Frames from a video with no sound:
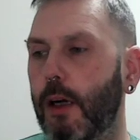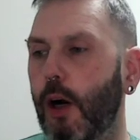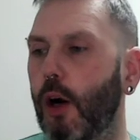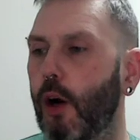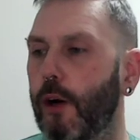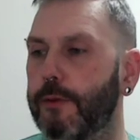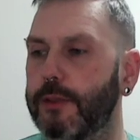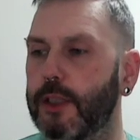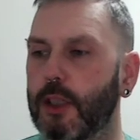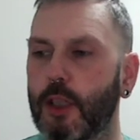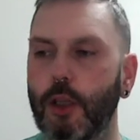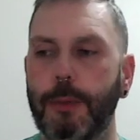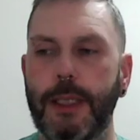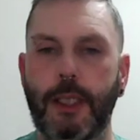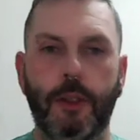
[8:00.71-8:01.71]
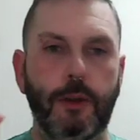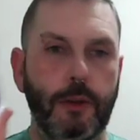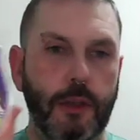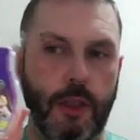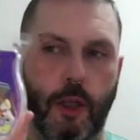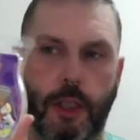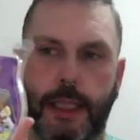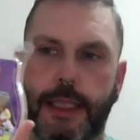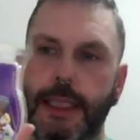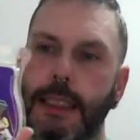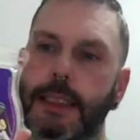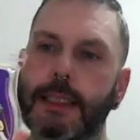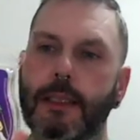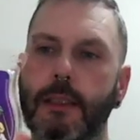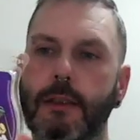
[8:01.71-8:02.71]
of Scooby-Doo
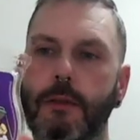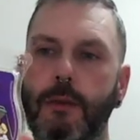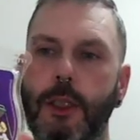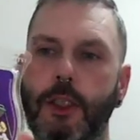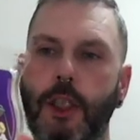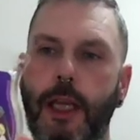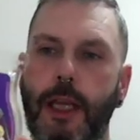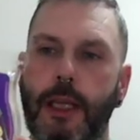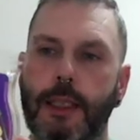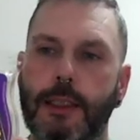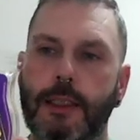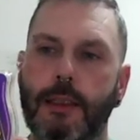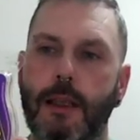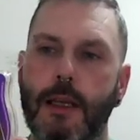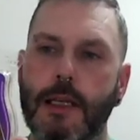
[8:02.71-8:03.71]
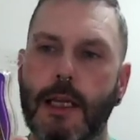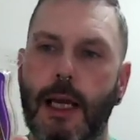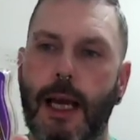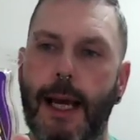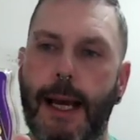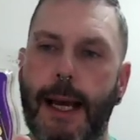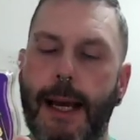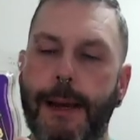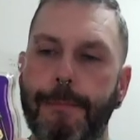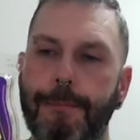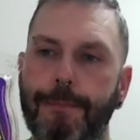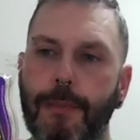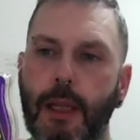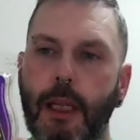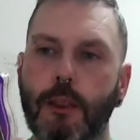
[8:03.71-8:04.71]
Zoinks, which is a
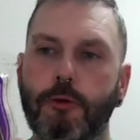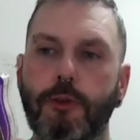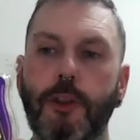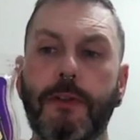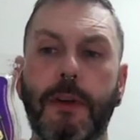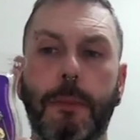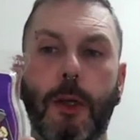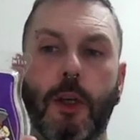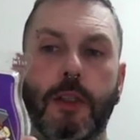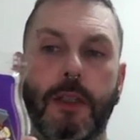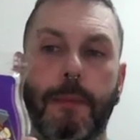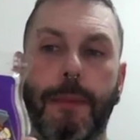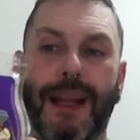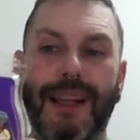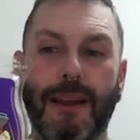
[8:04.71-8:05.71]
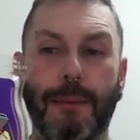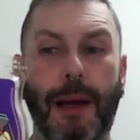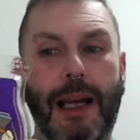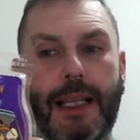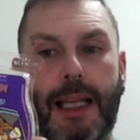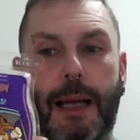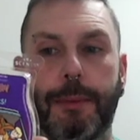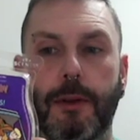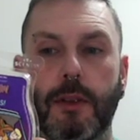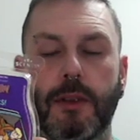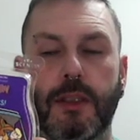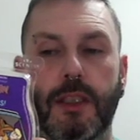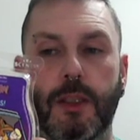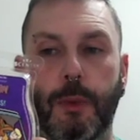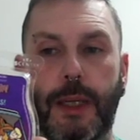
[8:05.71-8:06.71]
groovy burst of pink pineapple
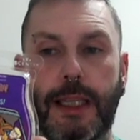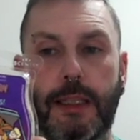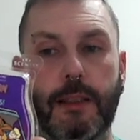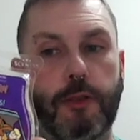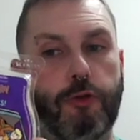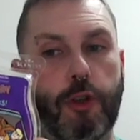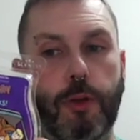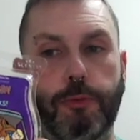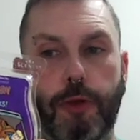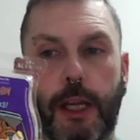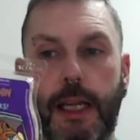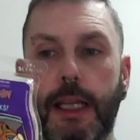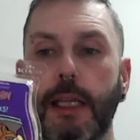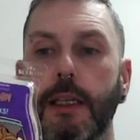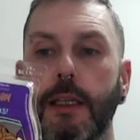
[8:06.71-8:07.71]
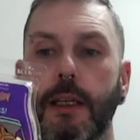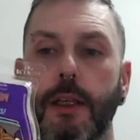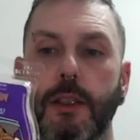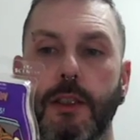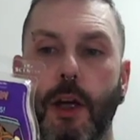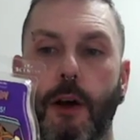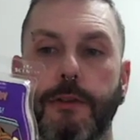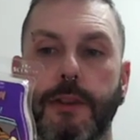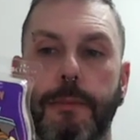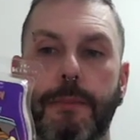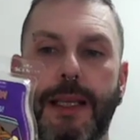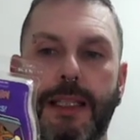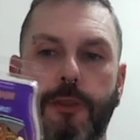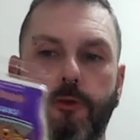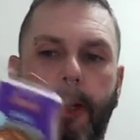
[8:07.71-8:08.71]
and sweet strawberry solves a
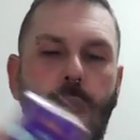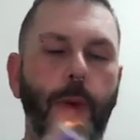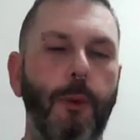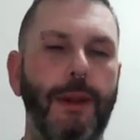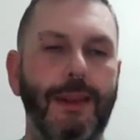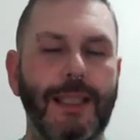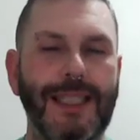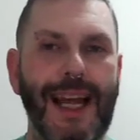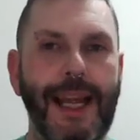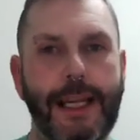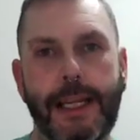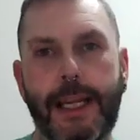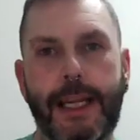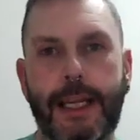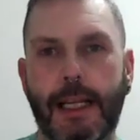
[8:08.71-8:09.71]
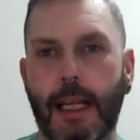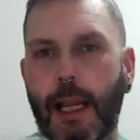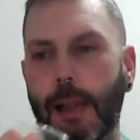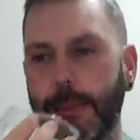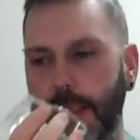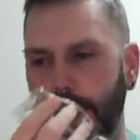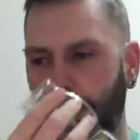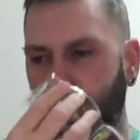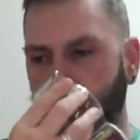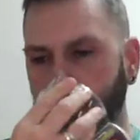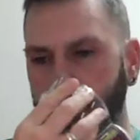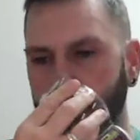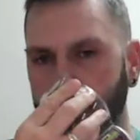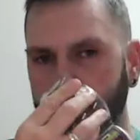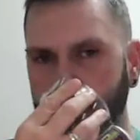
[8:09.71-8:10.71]
mystery with tangy clementine.
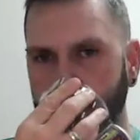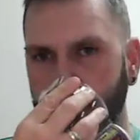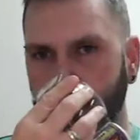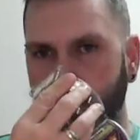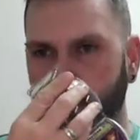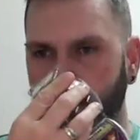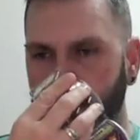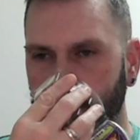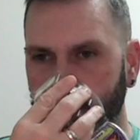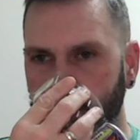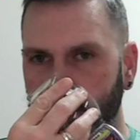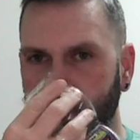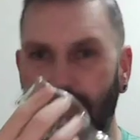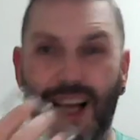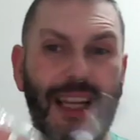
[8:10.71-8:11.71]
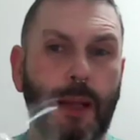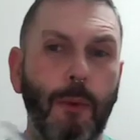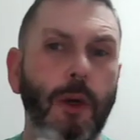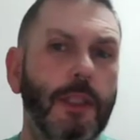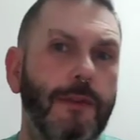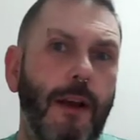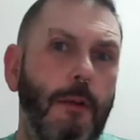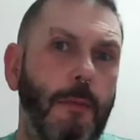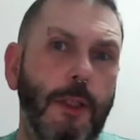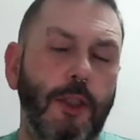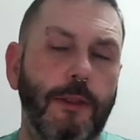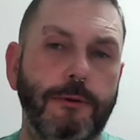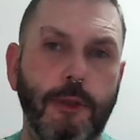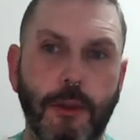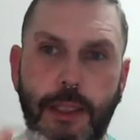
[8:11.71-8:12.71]
And it was very much
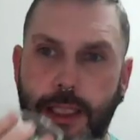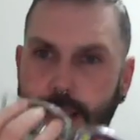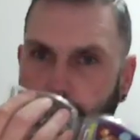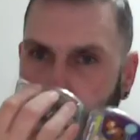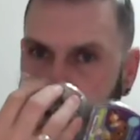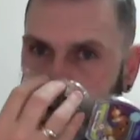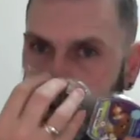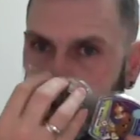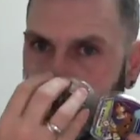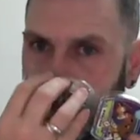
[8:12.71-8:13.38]
a fruity scent.